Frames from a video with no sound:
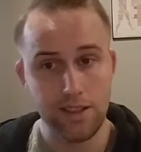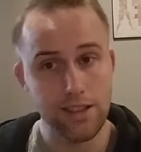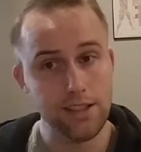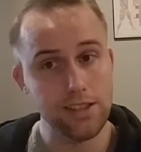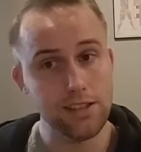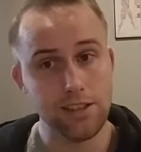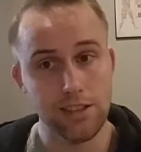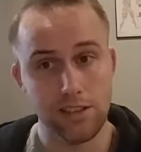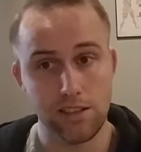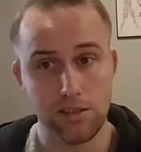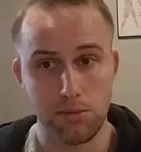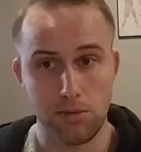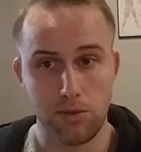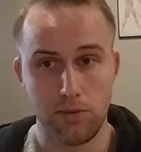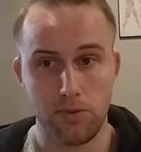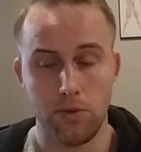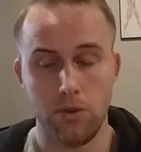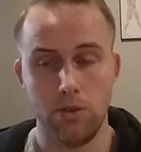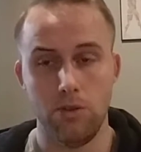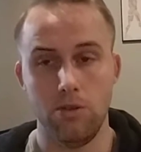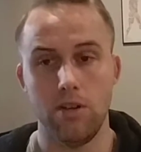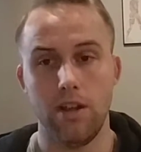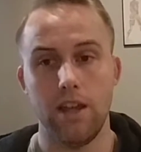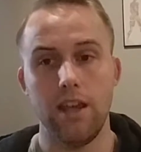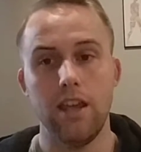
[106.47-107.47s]
these systems for
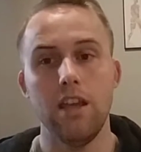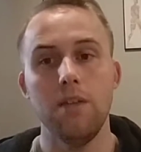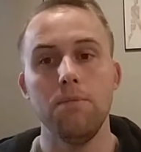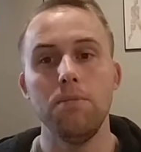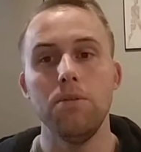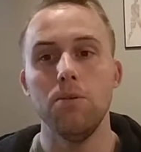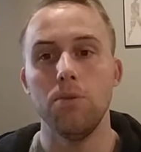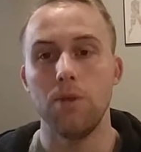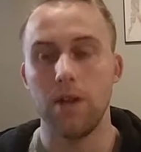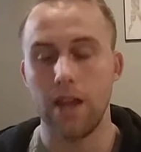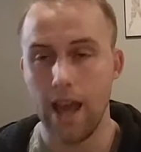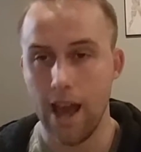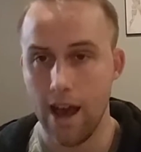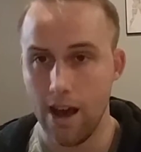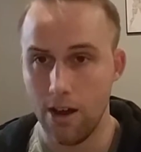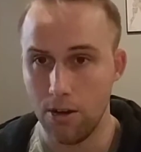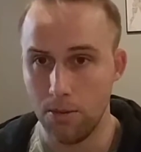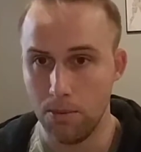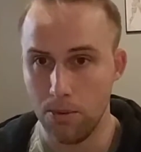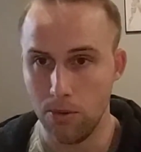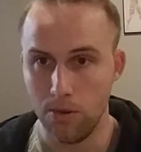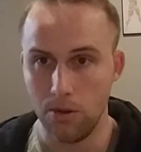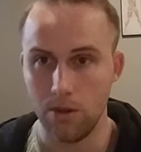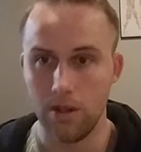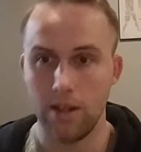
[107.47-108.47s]
you to keep you
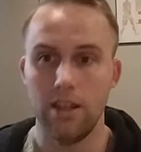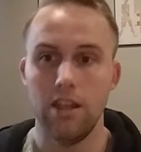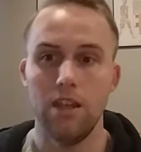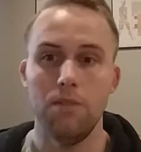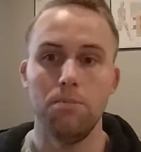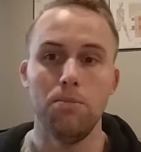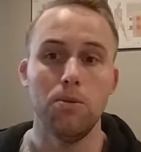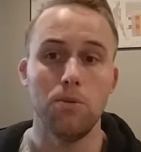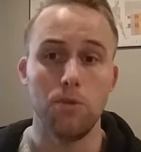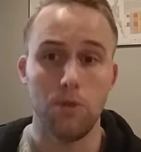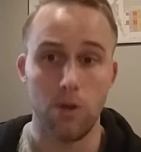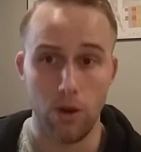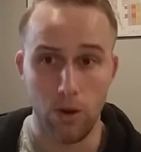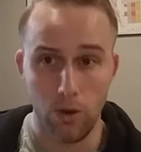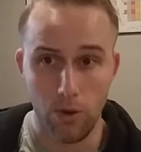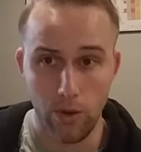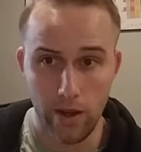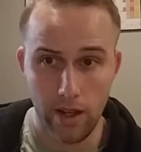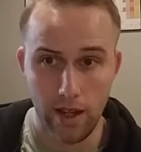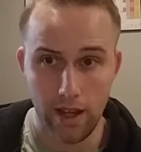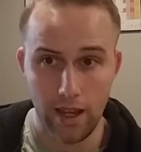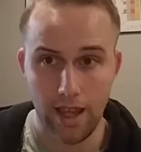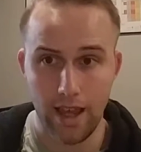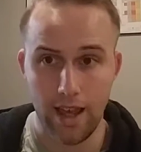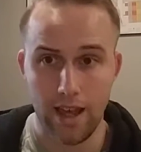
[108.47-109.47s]
accountable, to keep you going,